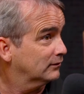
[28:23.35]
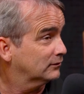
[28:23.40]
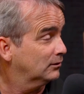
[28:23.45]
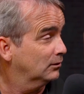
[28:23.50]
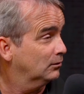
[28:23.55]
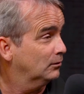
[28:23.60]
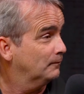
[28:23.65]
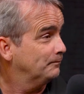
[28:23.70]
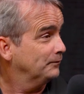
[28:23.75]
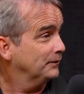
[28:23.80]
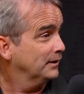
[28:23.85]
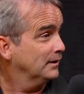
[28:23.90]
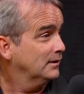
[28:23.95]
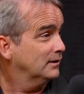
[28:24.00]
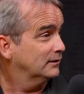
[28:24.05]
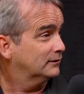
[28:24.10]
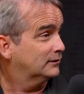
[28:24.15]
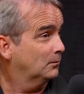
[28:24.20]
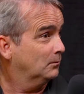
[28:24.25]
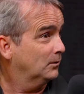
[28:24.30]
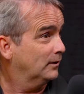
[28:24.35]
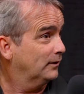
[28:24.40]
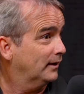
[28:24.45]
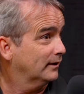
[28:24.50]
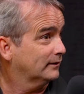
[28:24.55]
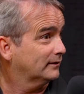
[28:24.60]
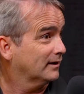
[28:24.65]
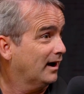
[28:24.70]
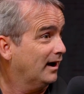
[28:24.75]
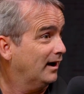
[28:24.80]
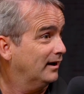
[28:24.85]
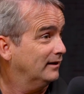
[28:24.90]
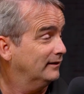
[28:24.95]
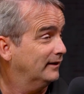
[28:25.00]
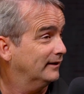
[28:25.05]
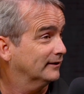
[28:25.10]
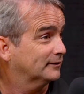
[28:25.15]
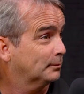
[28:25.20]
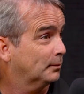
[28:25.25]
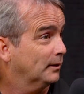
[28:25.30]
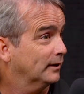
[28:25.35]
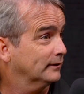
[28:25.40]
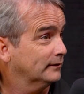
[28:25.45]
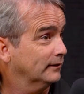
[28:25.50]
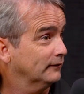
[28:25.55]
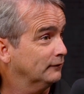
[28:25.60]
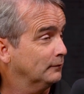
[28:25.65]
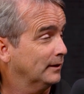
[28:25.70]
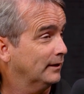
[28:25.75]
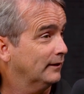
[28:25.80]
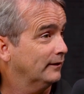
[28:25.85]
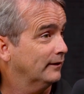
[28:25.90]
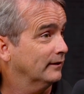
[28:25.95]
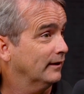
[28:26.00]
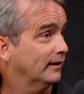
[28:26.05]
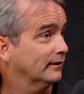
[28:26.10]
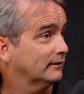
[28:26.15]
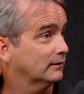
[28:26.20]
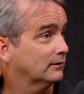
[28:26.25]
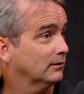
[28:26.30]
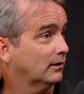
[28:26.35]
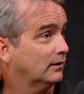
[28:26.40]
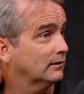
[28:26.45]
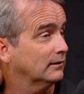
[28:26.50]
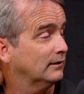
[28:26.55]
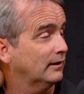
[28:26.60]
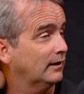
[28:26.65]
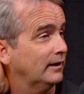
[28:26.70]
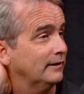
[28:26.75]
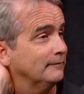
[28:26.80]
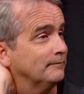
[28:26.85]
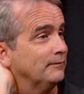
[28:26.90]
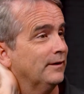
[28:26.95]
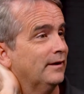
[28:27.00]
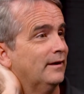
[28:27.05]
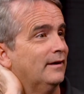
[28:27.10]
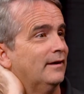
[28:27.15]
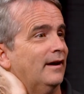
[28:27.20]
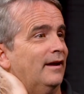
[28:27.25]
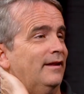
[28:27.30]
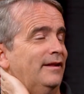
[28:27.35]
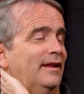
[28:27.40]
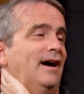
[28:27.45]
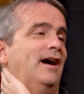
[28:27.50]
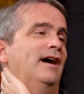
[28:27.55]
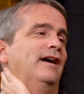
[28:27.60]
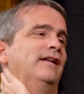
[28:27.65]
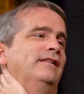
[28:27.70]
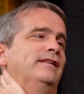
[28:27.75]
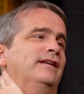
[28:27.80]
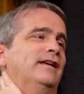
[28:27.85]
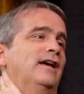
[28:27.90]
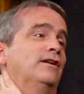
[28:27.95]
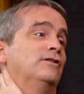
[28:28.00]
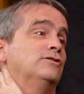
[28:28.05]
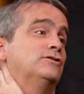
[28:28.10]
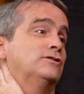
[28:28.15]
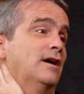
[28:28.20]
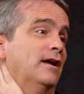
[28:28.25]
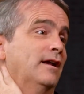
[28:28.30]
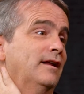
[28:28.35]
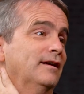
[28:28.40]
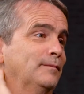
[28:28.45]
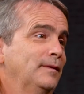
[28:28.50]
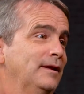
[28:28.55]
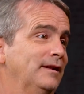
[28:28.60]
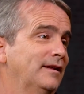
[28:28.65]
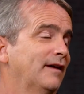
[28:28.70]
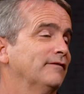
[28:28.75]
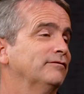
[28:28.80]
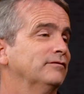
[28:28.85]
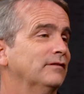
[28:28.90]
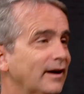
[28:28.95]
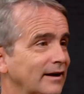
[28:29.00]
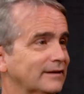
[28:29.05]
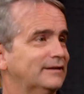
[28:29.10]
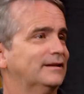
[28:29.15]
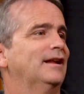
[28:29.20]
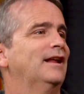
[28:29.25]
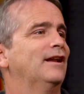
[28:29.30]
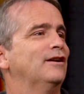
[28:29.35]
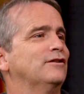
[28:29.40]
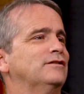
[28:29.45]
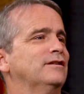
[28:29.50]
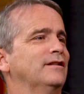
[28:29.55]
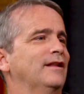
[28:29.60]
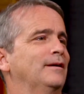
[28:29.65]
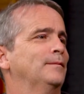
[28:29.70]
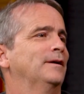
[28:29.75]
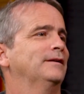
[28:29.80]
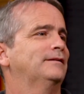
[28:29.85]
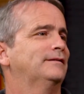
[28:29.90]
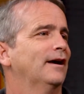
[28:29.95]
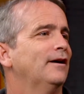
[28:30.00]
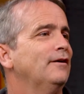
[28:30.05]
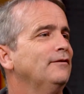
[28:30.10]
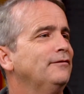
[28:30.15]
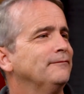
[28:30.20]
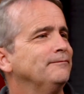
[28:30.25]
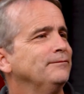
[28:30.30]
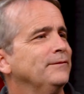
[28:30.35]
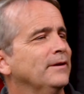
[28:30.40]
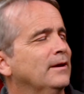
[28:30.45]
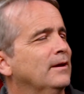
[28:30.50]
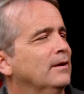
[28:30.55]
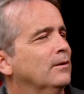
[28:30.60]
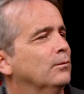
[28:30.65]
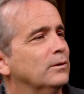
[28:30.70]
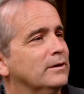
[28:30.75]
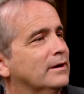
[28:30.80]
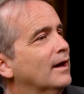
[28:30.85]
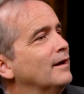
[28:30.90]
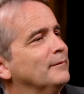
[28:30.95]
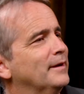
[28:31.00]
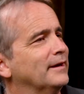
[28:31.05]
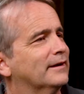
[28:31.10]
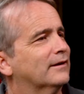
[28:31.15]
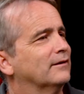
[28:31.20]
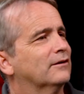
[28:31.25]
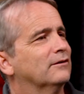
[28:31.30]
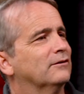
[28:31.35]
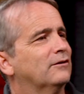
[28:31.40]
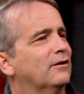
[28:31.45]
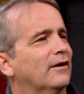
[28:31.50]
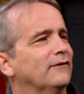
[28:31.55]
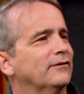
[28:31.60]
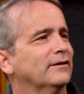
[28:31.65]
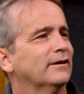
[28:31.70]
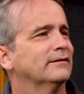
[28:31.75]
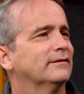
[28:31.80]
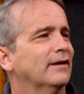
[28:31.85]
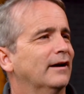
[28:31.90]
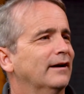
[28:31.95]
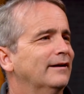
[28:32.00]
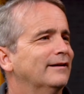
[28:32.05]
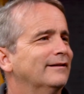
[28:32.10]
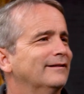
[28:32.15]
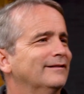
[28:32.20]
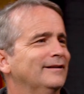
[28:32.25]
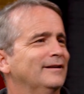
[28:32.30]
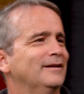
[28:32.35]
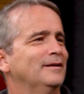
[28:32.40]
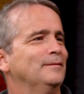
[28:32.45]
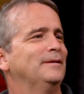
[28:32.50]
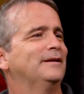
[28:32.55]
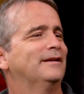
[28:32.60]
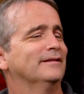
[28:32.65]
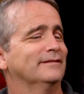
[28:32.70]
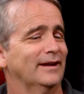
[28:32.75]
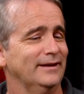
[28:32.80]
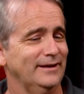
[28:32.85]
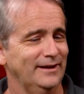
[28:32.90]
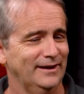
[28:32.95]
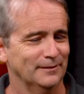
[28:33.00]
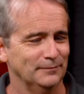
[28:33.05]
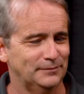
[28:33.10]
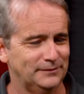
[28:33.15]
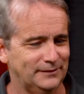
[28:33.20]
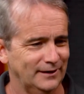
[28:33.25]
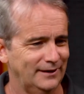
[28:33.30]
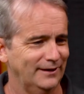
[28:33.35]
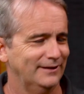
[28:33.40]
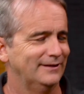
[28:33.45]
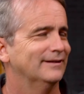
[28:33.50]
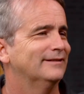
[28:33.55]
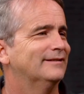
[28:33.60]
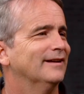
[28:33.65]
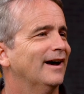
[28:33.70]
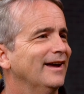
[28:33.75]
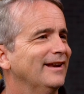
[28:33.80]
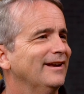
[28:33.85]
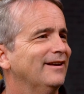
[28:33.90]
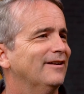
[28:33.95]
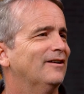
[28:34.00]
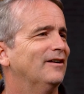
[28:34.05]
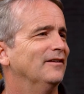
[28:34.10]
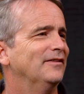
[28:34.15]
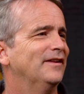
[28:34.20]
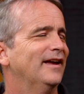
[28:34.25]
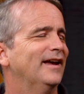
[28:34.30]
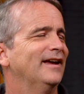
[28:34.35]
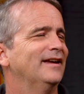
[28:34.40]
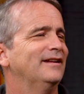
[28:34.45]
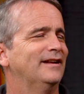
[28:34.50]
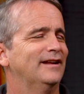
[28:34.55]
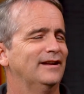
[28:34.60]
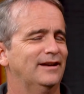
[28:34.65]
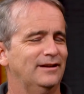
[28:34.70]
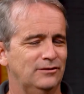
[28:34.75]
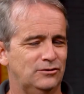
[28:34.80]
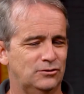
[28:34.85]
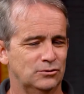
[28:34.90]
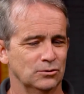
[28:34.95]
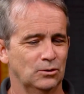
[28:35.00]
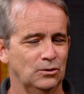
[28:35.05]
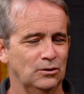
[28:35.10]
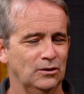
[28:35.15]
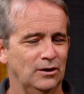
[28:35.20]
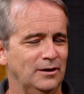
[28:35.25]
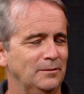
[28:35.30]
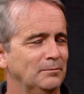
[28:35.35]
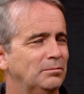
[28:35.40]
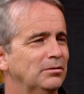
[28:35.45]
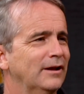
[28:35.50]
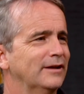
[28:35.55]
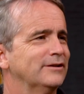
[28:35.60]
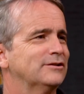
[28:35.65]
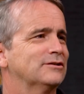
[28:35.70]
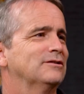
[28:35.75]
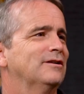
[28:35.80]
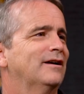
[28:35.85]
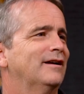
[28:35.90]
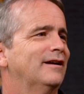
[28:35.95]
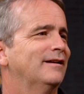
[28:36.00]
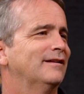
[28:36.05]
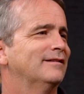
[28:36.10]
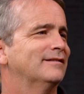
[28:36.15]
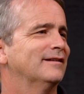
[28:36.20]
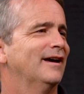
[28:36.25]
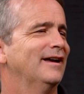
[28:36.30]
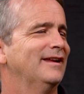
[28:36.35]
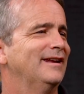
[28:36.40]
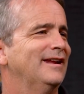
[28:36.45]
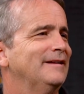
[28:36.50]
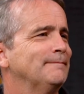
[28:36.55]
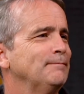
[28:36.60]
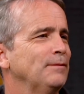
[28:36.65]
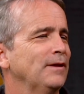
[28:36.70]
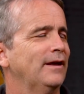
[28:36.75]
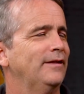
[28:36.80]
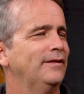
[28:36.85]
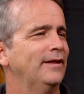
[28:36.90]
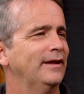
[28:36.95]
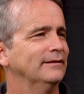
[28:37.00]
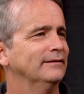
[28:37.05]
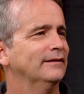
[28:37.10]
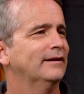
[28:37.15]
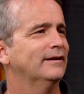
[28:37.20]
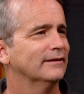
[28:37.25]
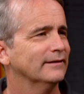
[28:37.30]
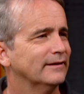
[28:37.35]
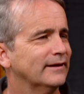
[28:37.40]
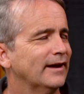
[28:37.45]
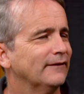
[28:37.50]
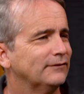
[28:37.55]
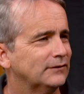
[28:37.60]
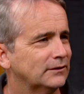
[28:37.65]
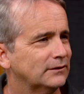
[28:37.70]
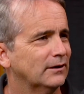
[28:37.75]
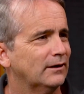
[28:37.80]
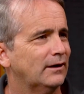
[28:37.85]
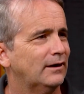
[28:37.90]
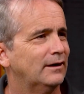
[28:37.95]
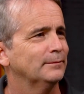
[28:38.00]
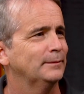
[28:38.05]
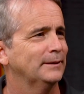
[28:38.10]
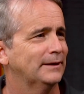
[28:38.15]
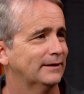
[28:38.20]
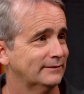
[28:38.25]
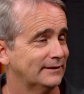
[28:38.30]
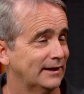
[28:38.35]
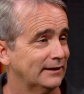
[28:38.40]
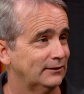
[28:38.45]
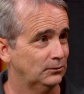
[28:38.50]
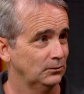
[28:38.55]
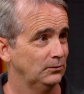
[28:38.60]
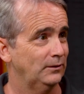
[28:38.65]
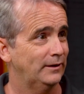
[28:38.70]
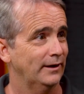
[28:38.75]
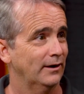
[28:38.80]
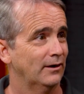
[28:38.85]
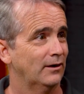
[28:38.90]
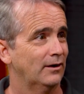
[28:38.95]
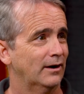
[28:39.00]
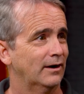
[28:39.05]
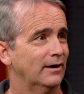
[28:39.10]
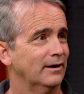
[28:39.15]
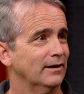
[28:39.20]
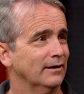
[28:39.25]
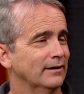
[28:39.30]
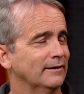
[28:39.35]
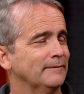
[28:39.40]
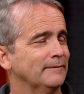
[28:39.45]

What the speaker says: So someone that's highly expressive, meaning they like to talk a lot, and highly energetic, meaning have lots of energy like myself, would not make a good graphic designer. Because I need them sitting designing all day and getting joy and pleasure out of designing, and they literally have to talk because that's who they are.